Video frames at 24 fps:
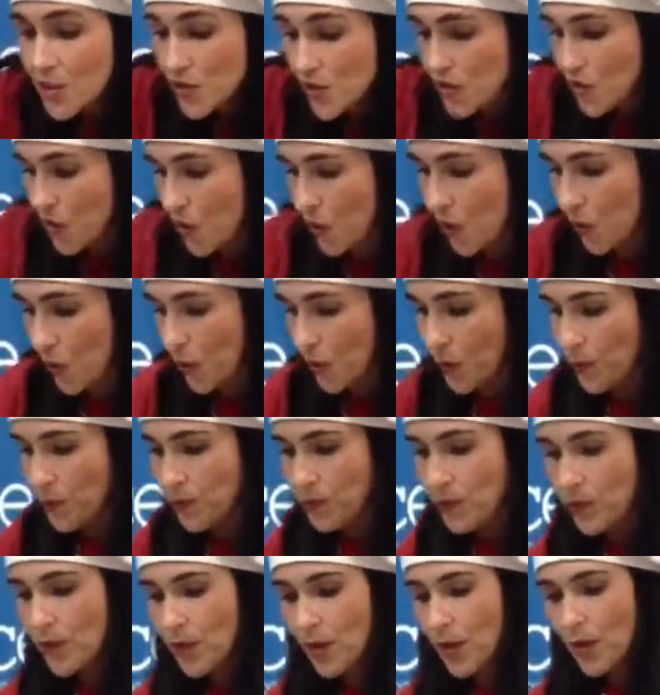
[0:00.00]
So,
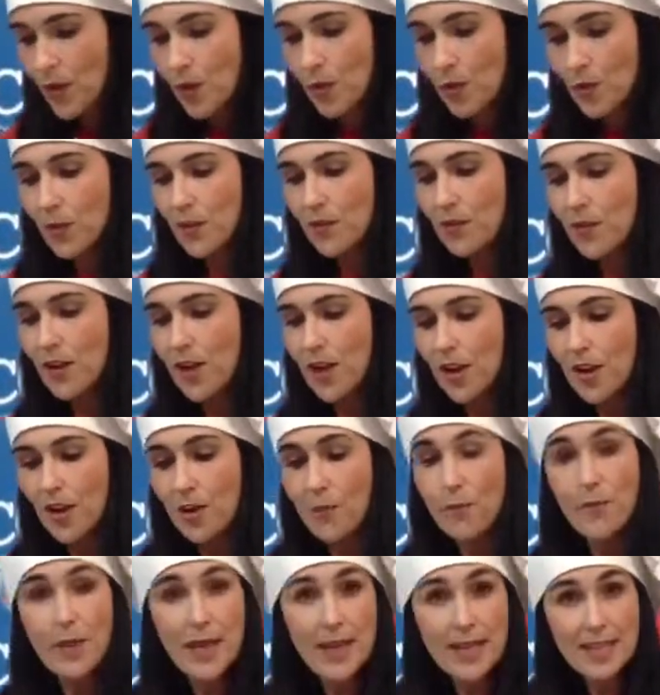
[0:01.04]
we've got
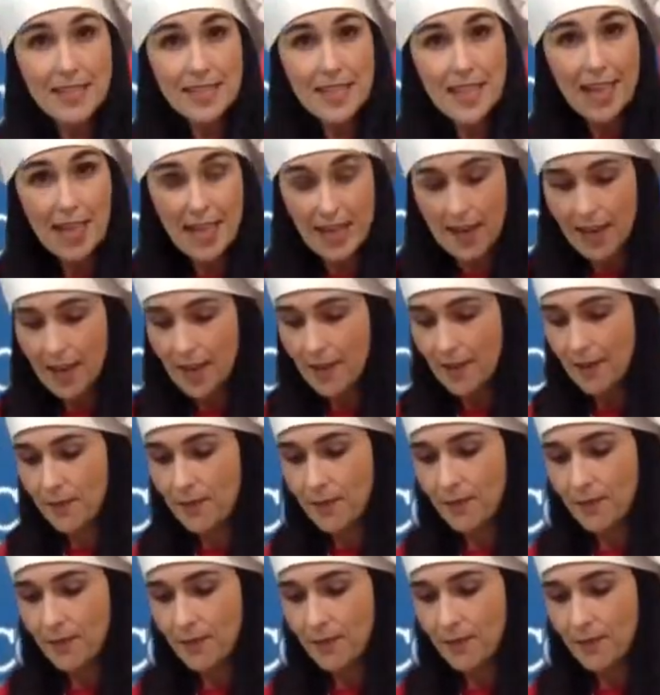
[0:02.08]
our baked cake,